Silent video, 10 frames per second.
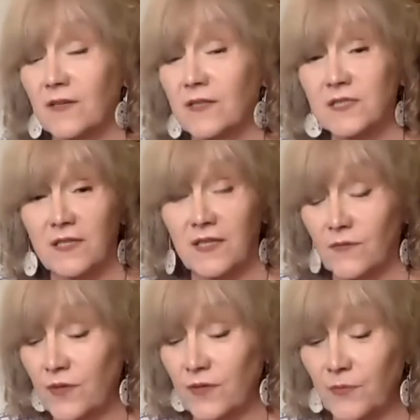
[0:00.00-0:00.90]
to acknowledge
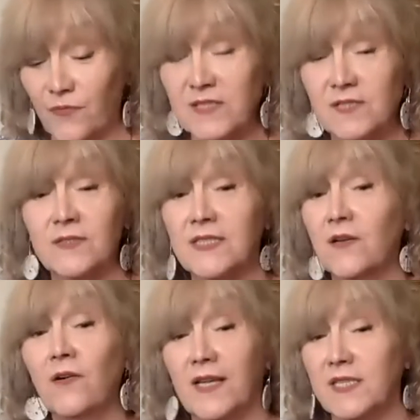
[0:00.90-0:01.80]
we're
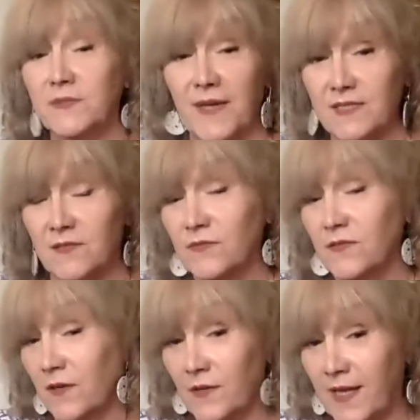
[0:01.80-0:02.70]
professionals in all
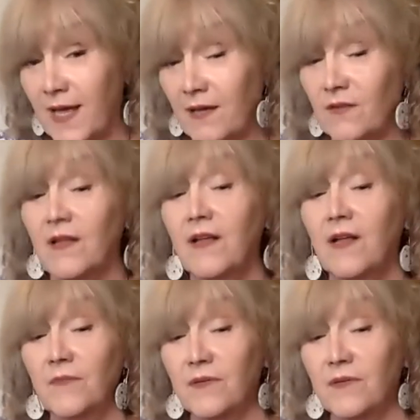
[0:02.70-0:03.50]
aspects of not only health,